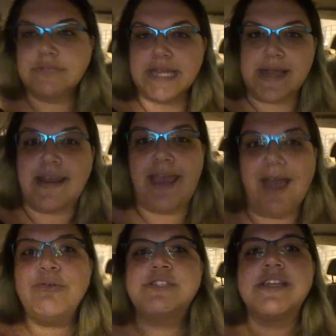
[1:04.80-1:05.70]
Danny
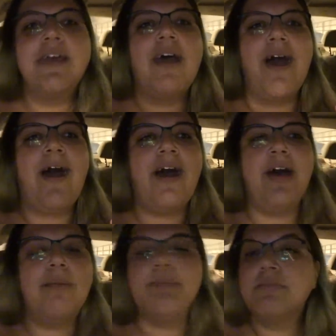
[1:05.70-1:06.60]
out.
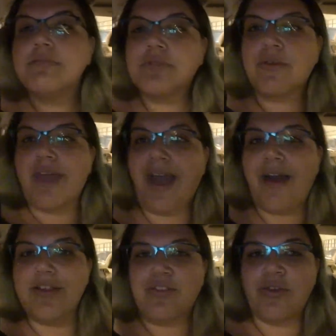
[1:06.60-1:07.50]
So
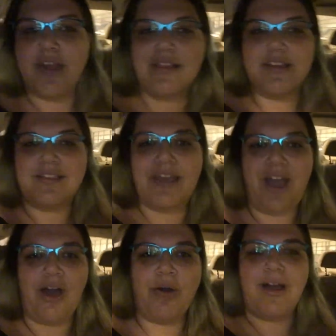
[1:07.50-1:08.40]
yeah, so you guys get to see
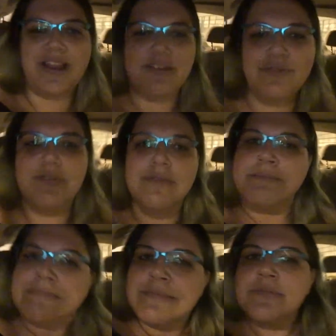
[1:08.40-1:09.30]
how kind of
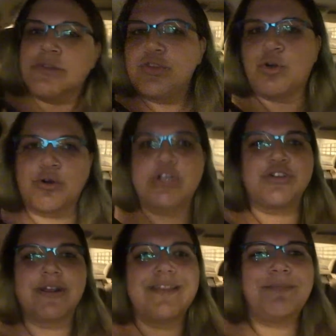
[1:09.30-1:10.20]

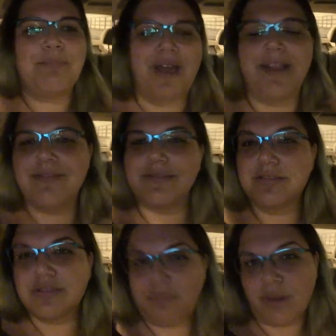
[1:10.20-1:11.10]
torturous but
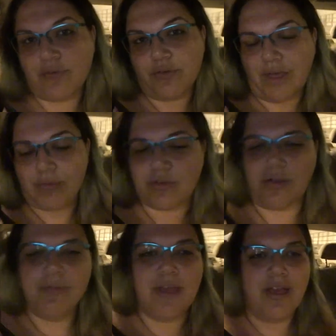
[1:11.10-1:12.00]
beautiful end
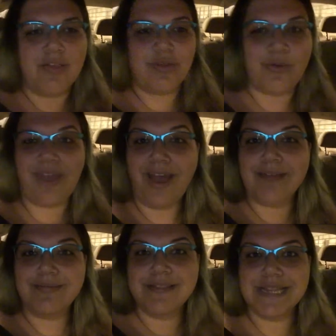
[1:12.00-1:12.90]
result. So yeah,
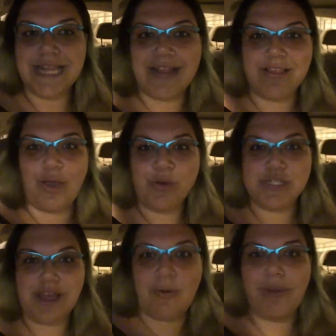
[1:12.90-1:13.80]
let's go,
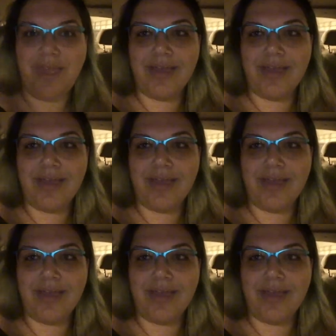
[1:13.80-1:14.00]
shall we?